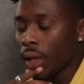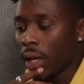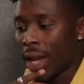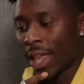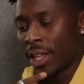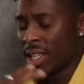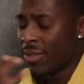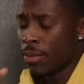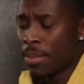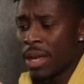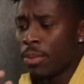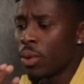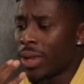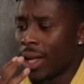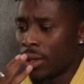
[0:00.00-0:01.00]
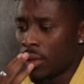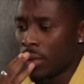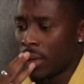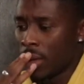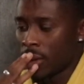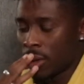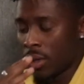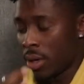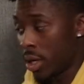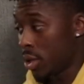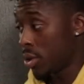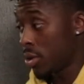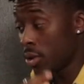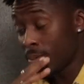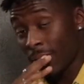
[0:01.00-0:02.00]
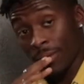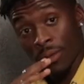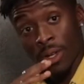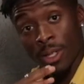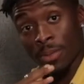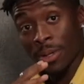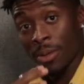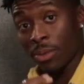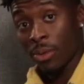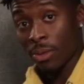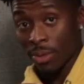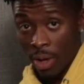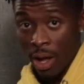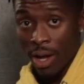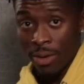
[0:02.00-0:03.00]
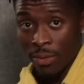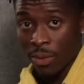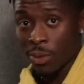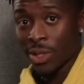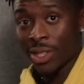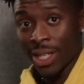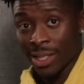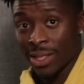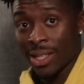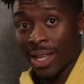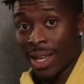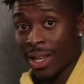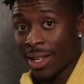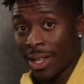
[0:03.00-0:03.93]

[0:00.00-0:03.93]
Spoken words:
there's even people that do it. Sorry, excuse my voice, people. Carnival was yesterday and